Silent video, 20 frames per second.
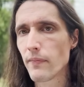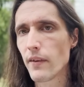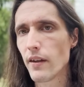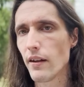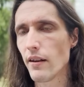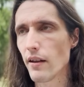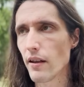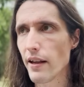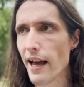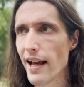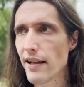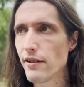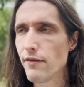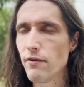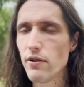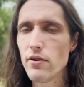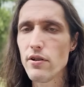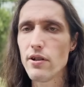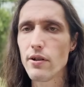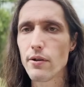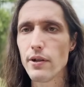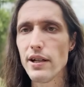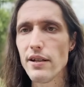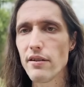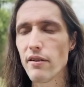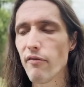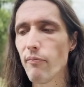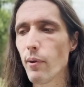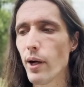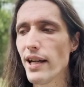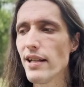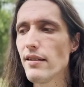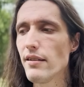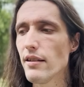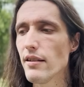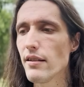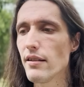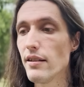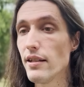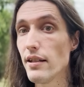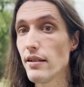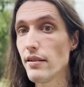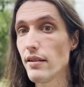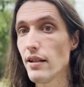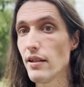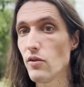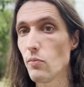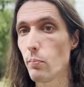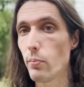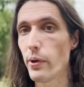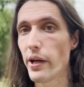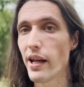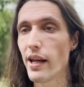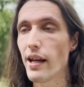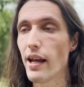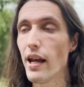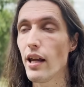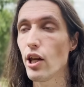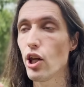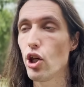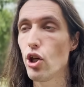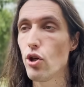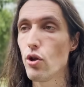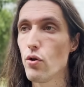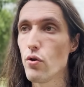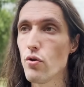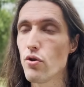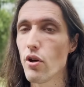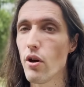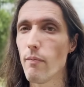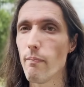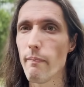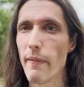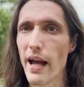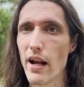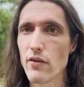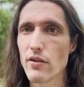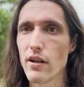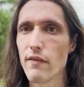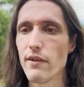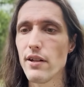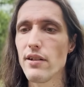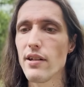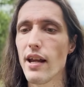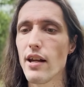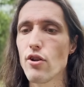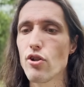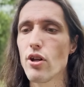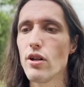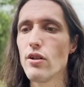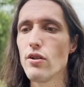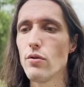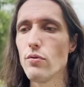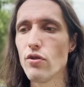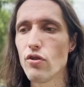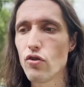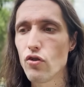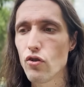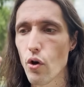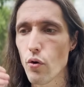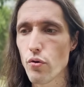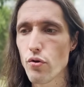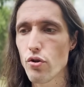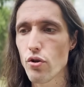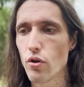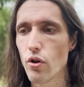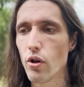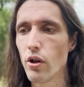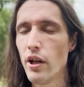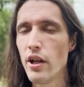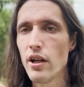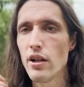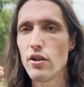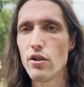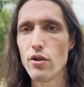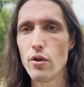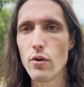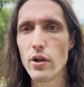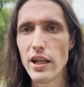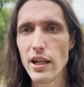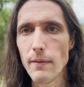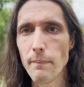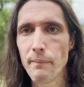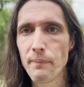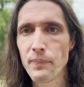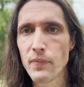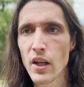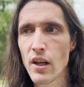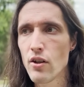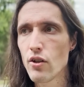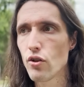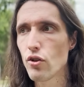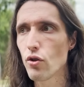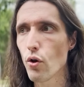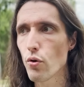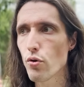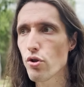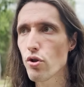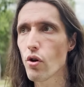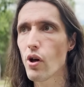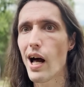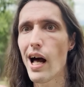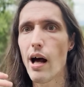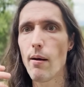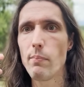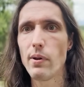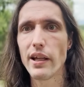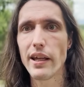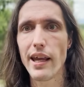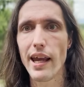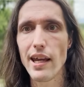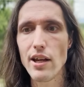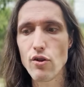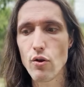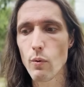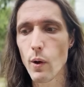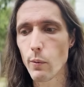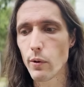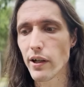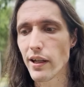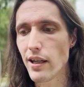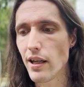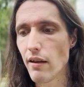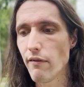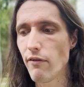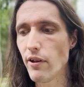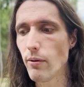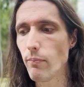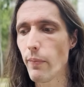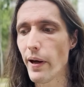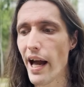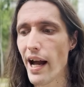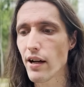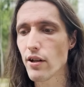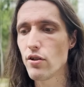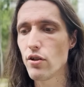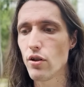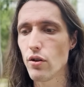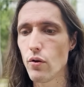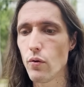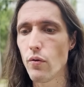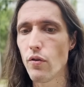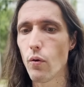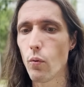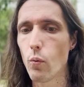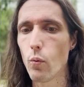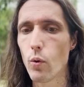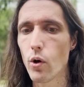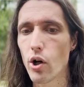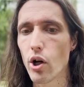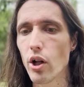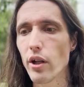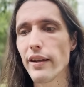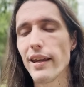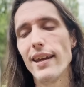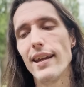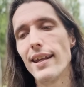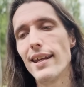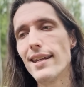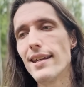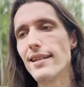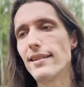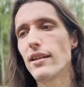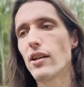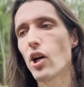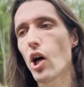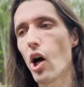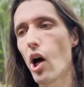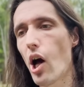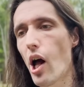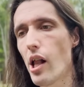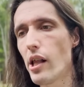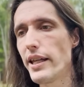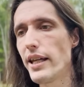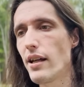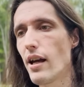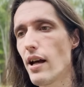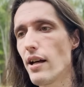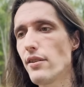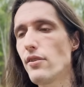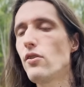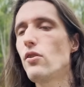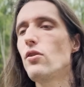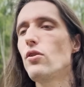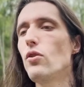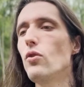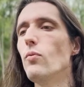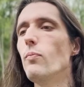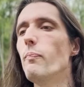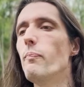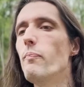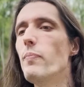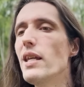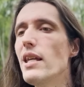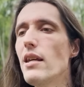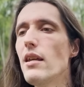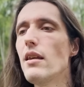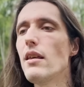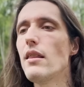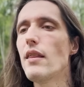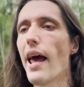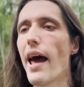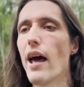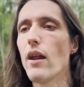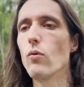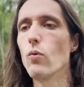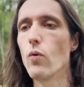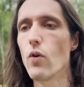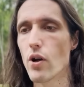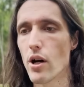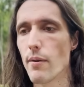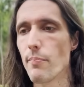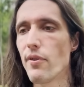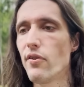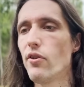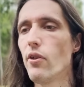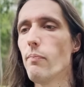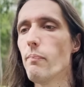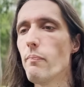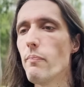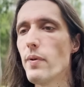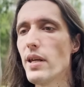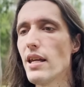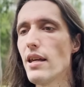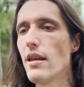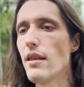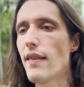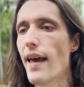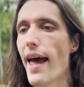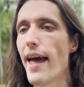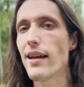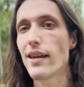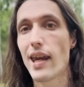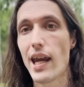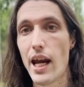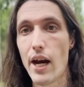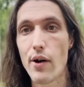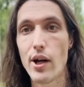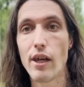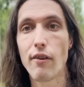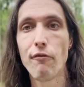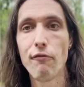in the last few degrees of Pisces. This is bringing a huge amount of attention to social duty, social obligation, what we're giving back to the world. It is calling us to be that warmth, to be that caring